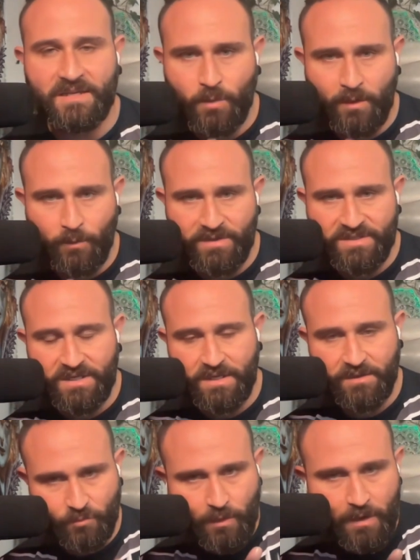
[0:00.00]
That's why we
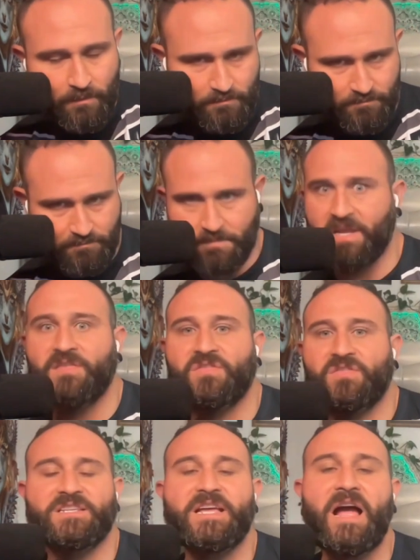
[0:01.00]
see it throughout
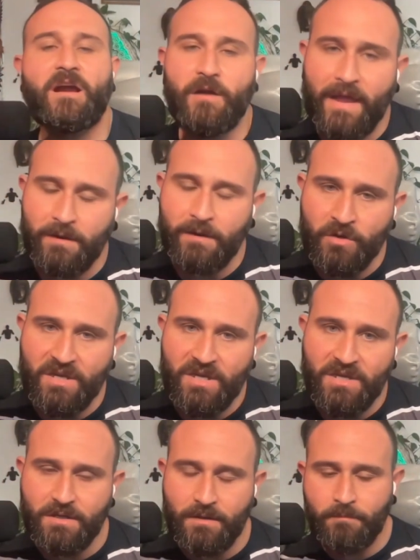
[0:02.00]
again the entire animal
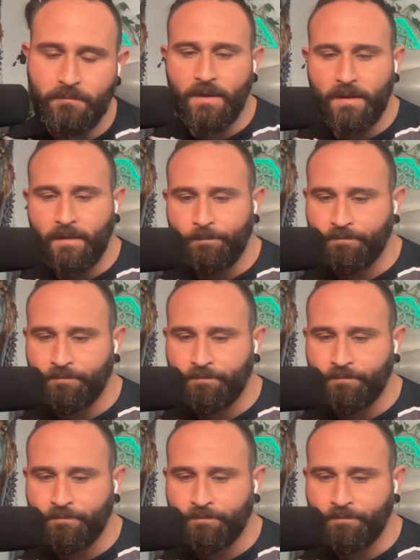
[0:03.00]
kingdom.